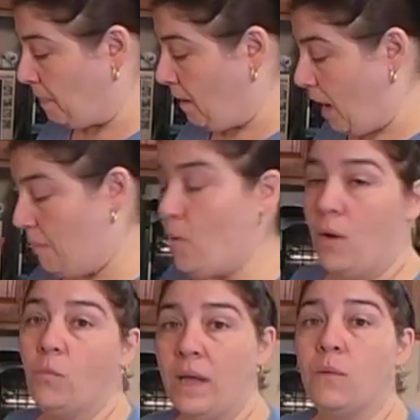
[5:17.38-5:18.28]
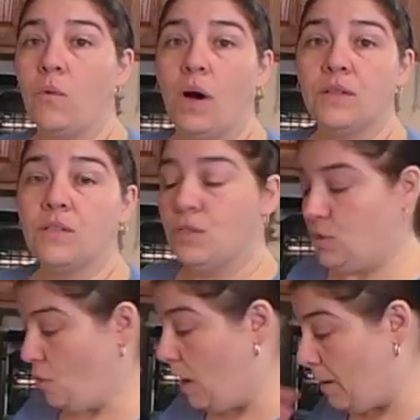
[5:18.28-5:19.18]
I'm on Weight Watchers,
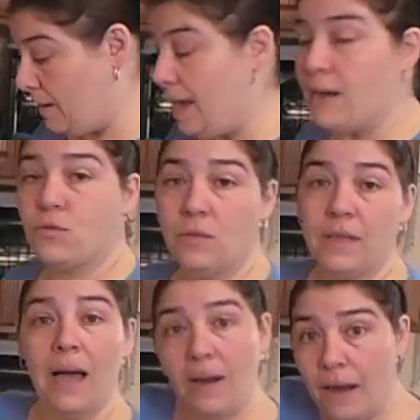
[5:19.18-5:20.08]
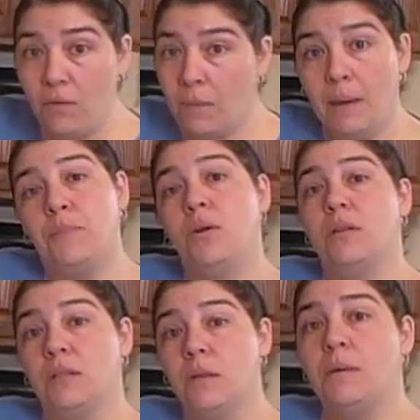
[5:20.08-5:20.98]
so naturally I don't mind putting
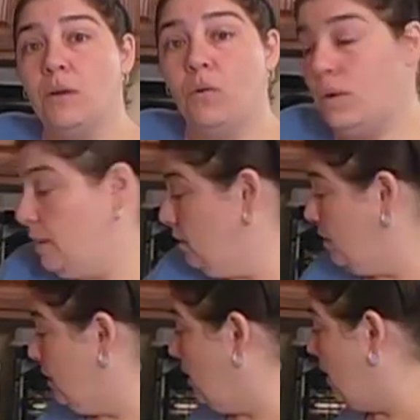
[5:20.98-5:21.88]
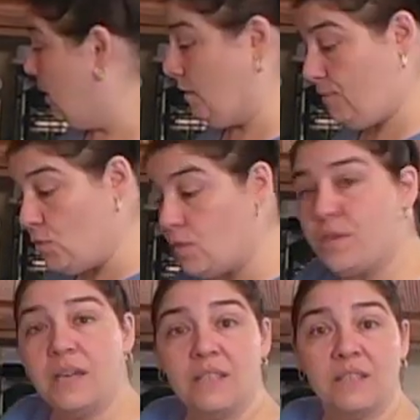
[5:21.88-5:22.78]
a little bit of oil and a few
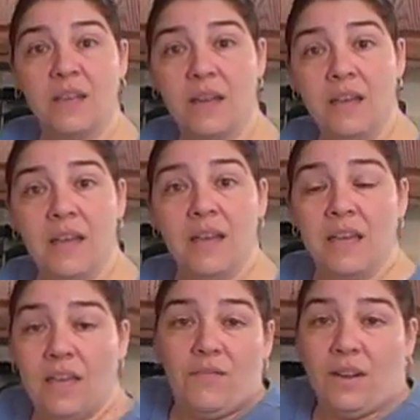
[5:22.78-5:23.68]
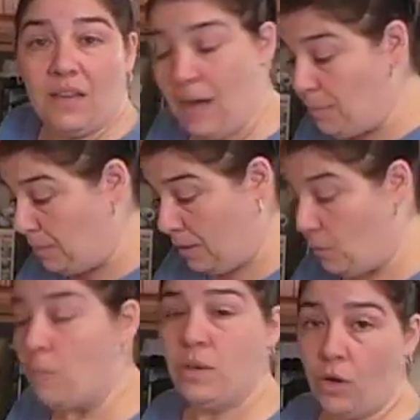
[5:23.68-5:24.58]
things to give it a couple of
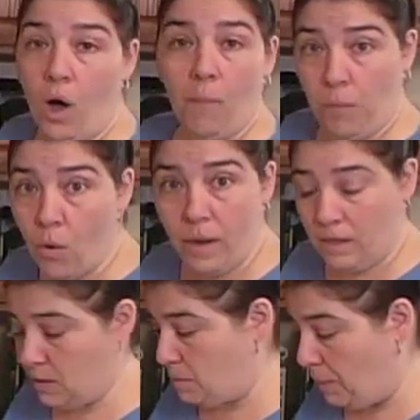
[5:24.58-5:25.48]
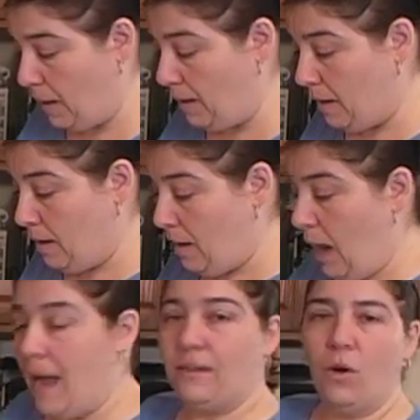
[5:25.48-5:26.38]
what we call points, but
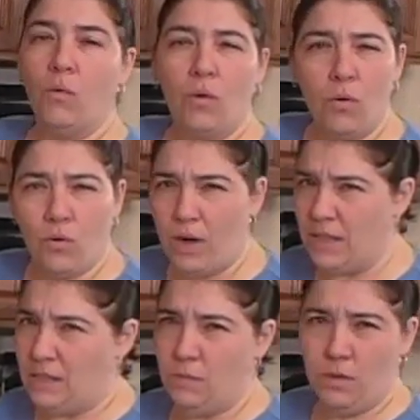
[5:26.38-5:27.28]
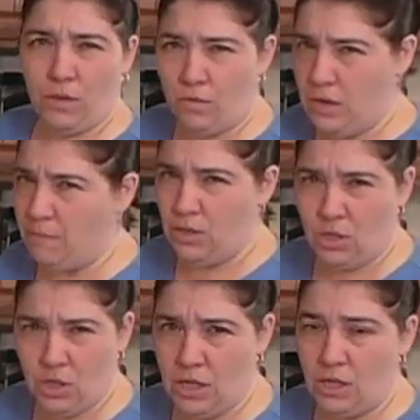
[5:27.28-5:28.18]
I don't go crazy with cream and
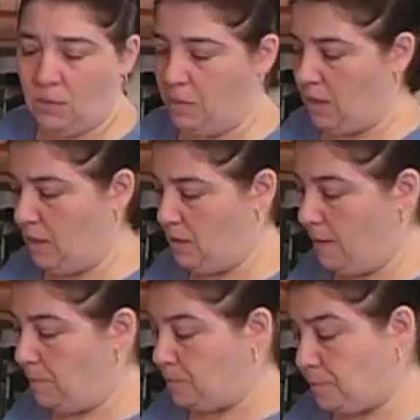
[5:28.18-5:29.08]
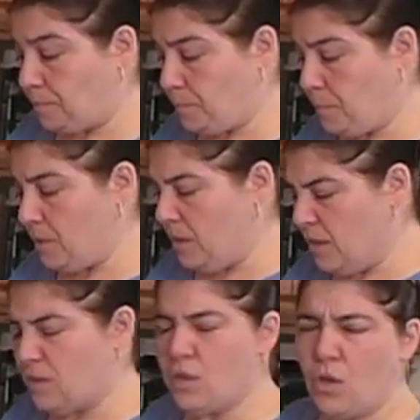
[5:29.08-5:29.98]
cheese because
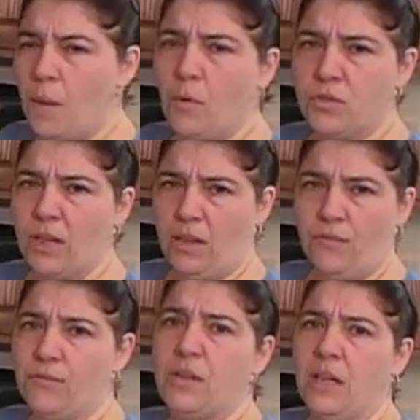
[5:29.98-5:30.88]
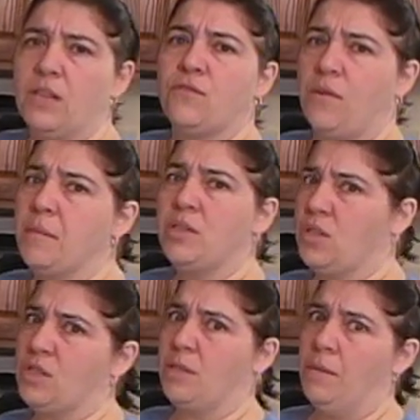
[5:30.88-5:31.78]
this is almost like a free lunch for me,
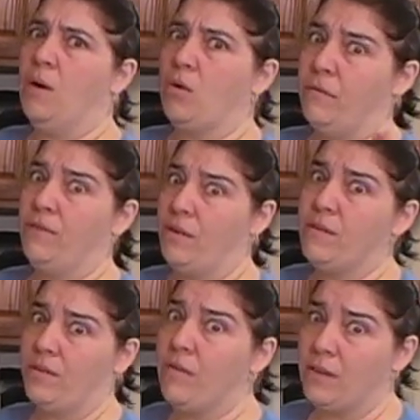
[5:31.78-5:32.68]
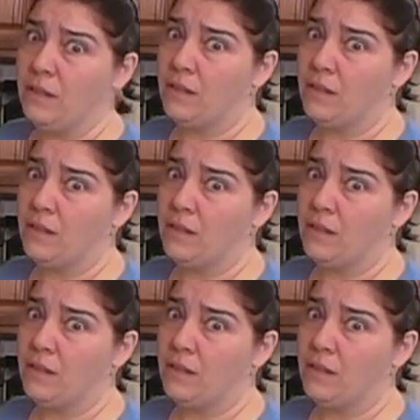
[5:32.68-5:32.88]
just about, or very, very little